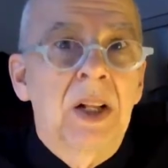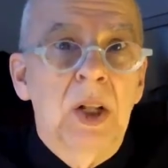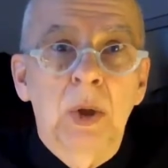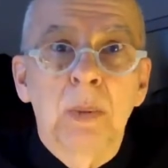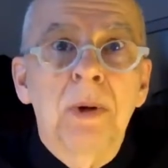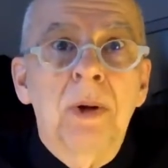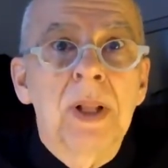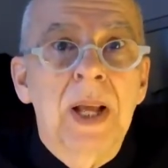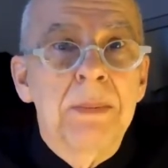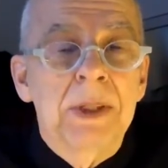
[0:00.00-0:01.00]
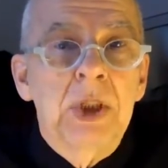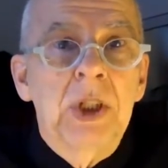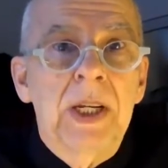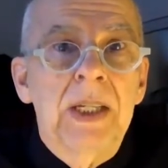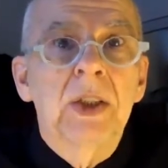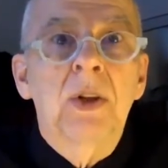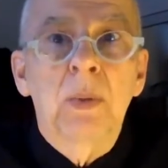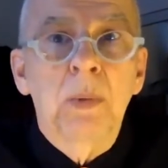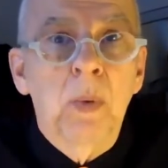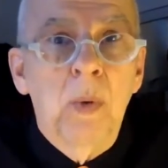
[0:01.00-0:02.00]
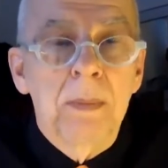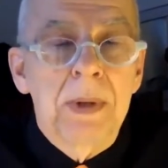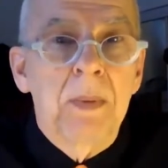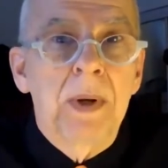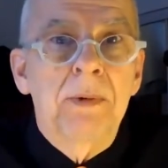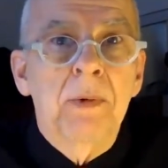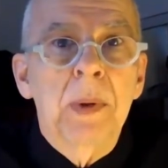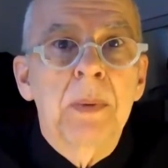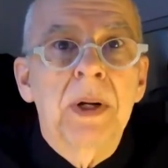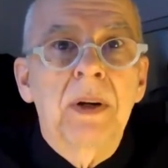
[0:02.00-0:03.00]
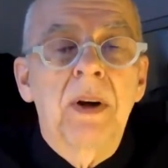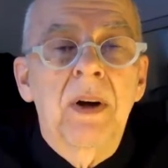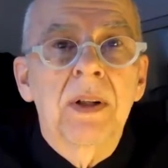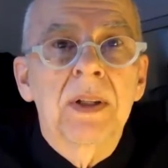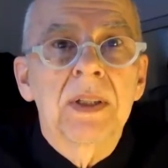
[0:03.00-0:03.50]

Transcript: global climate change, global warming, whatever we want to call it,